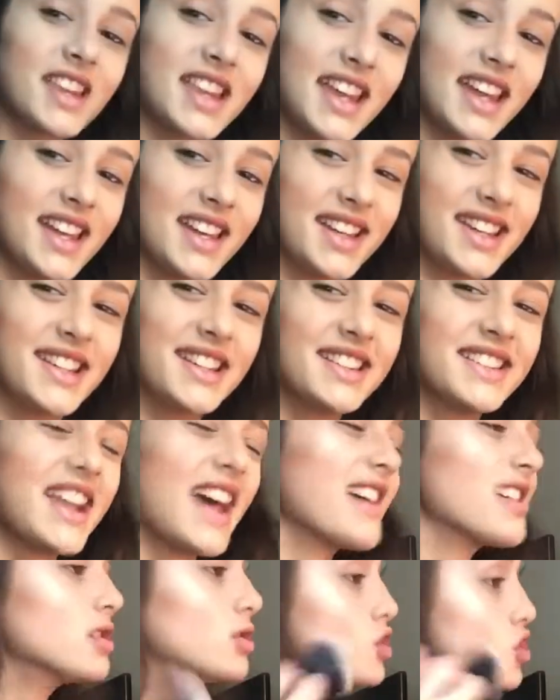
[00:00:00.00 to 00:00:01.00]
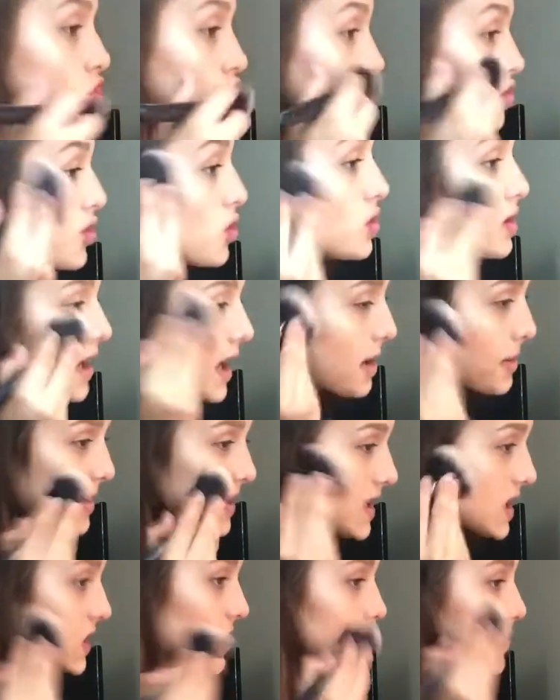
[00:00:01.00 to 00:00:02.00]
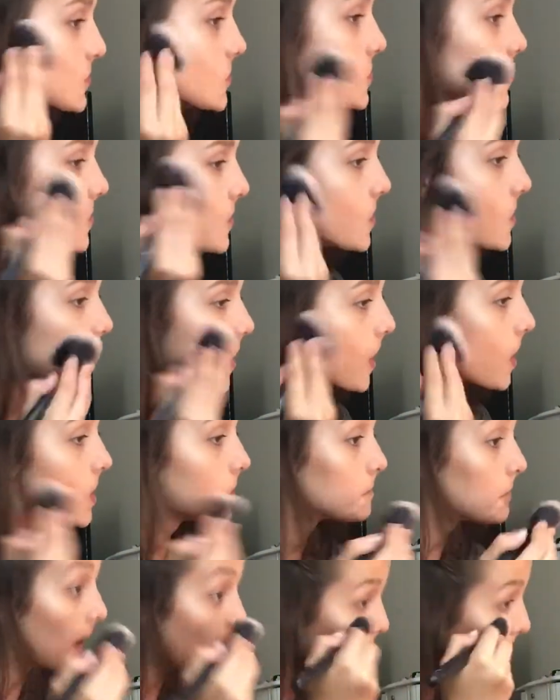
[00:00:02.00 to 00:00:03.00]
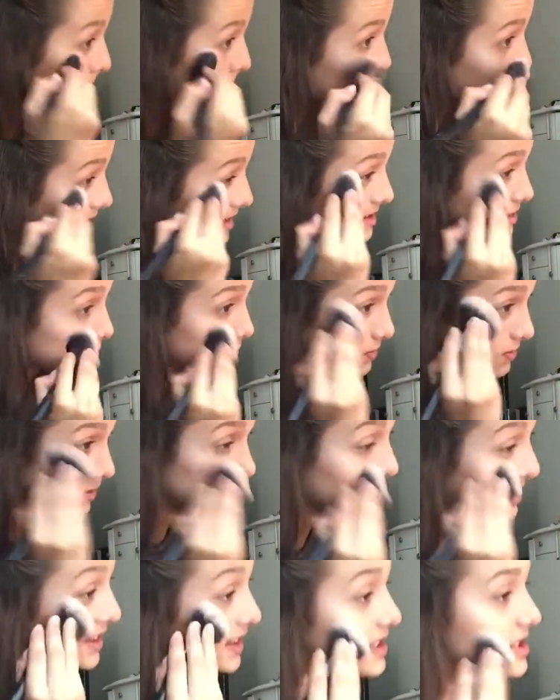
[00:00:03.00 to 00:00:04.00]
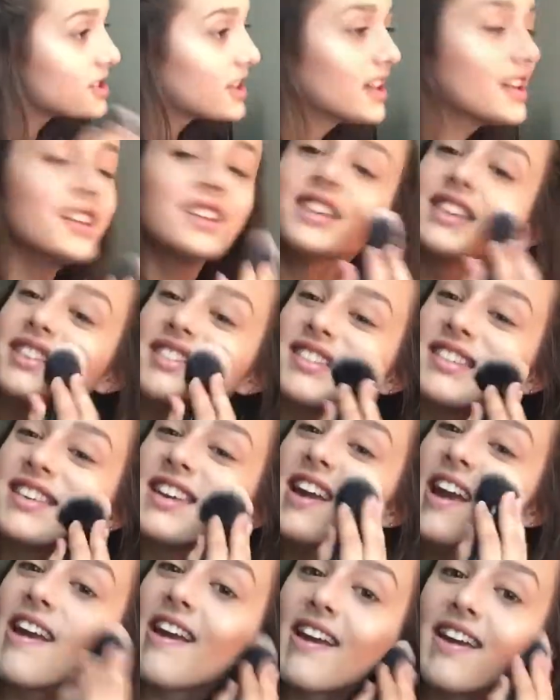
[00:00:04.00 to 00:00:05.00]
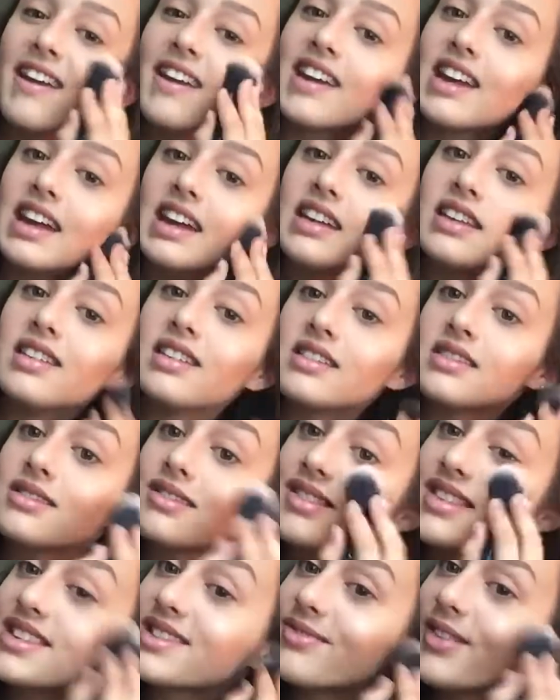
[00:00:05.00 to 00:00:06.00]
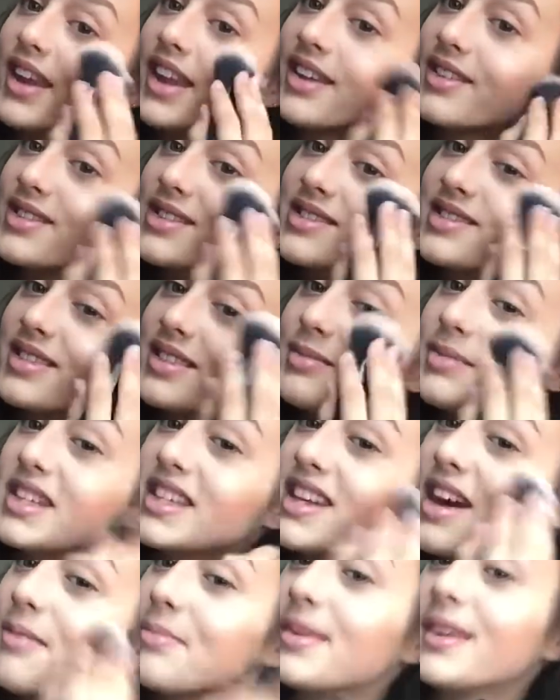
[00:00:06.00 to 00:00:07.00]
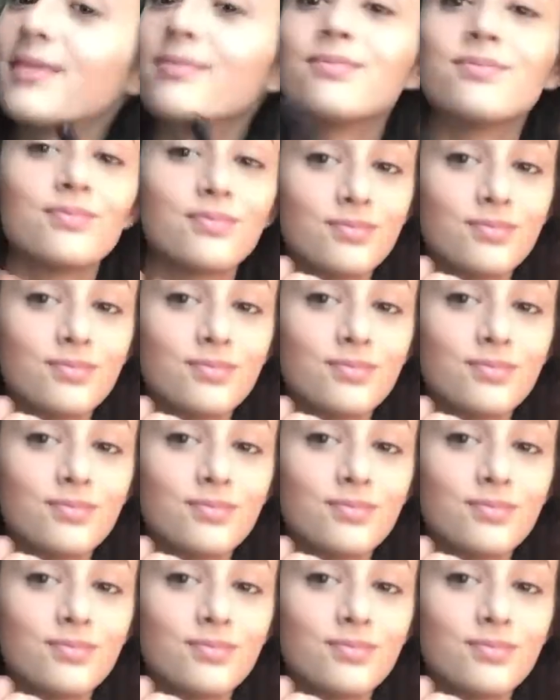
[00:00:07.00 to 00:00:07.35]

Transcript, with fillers: again, that little troll came in here. Um, iPad's glitching, and this video is going to be choppy.